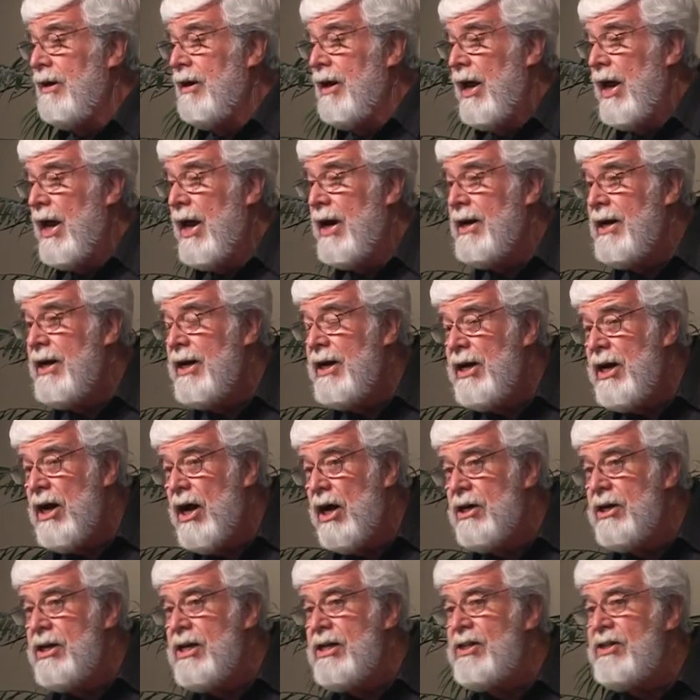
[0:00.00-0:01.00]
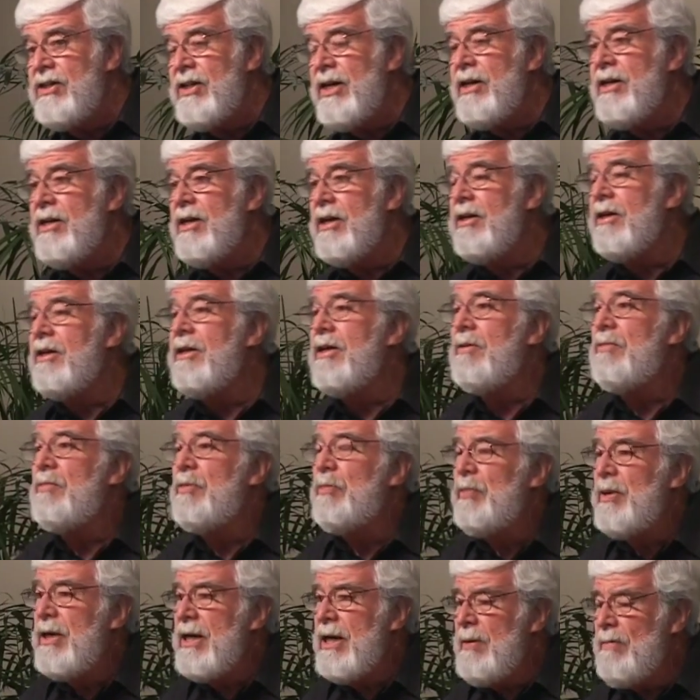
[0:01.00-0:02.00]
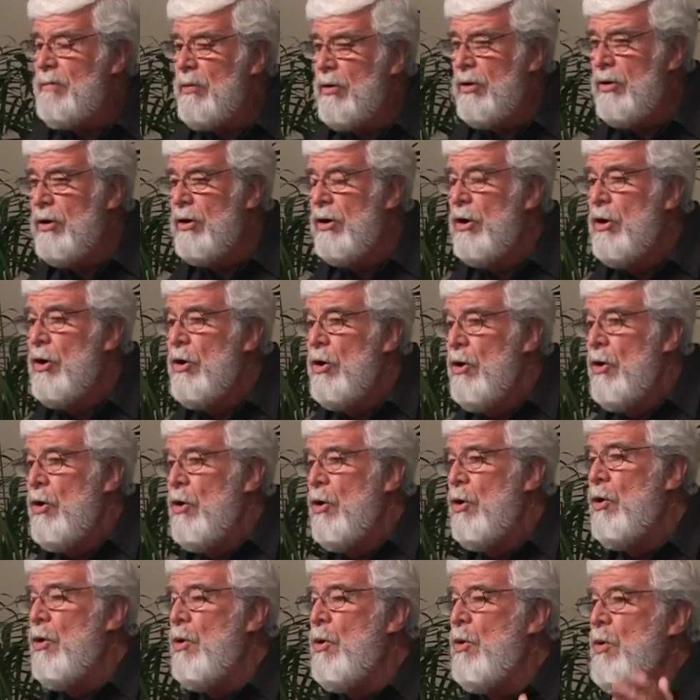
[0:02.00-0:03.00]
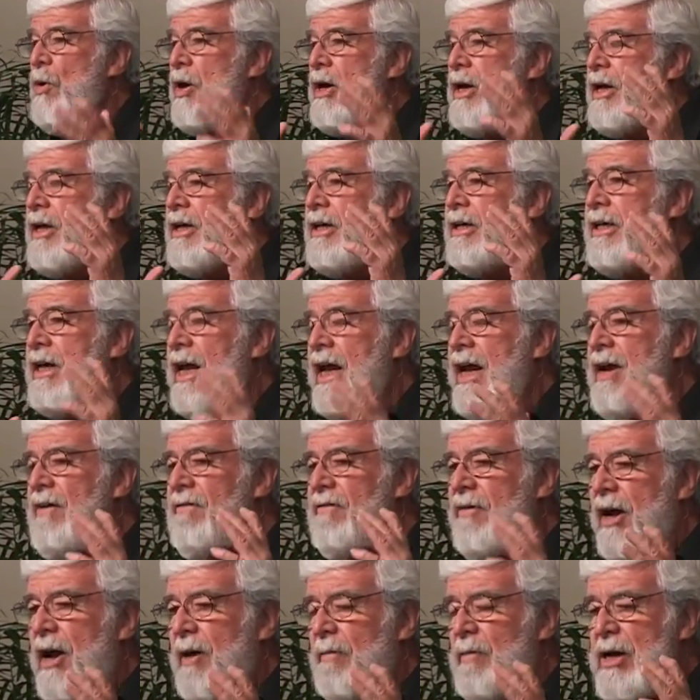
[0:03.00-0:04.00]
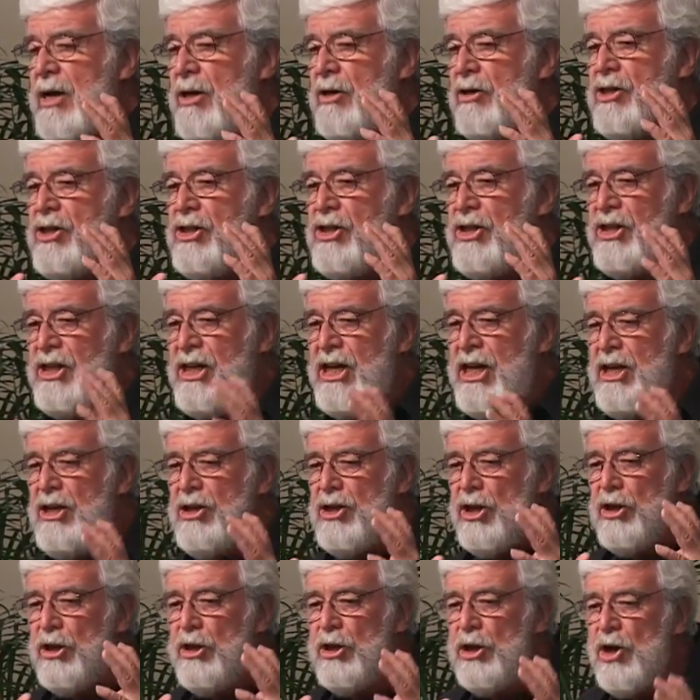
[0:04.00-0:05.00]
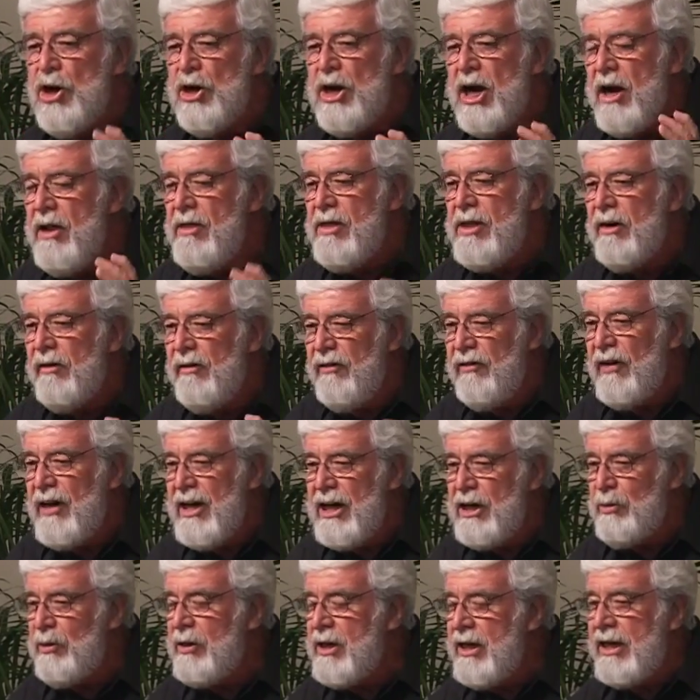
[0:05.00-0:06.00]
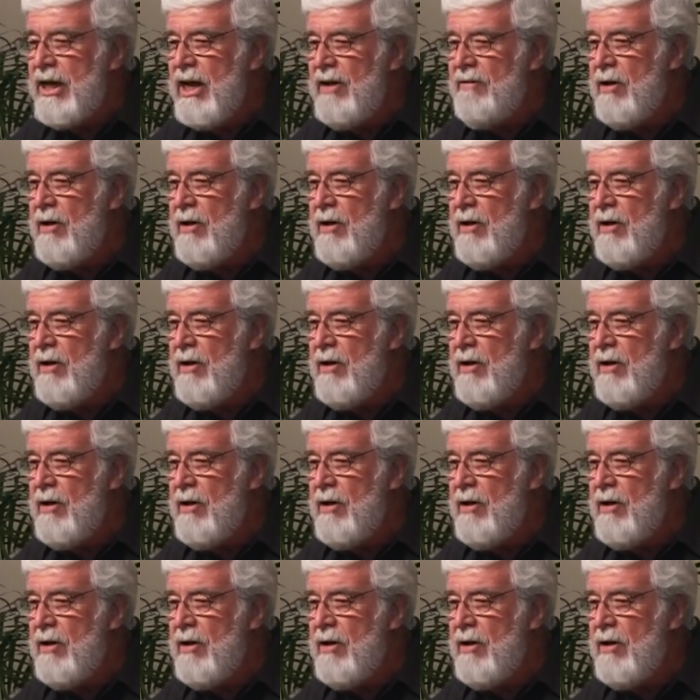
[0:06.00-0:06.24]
And he said that the people who gave up, he could see the look on their face when they gave